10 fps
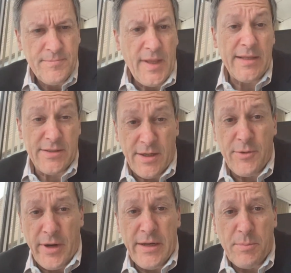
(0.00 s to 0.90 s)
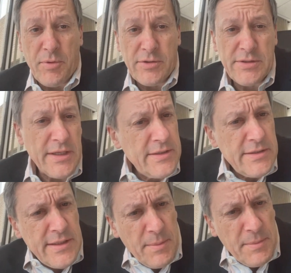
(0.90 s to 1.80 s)
That's a great approach. So
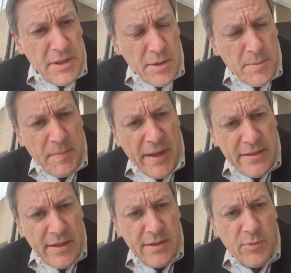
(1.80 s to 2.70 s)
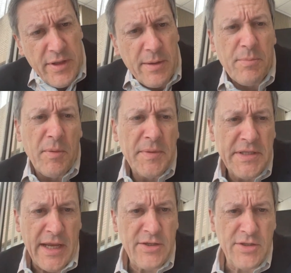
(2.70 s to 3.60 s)
tell me a little bit about the
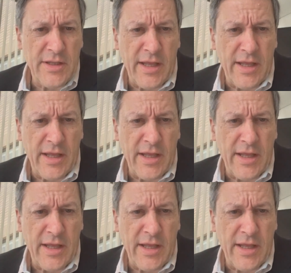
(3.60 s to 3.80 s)
implementation.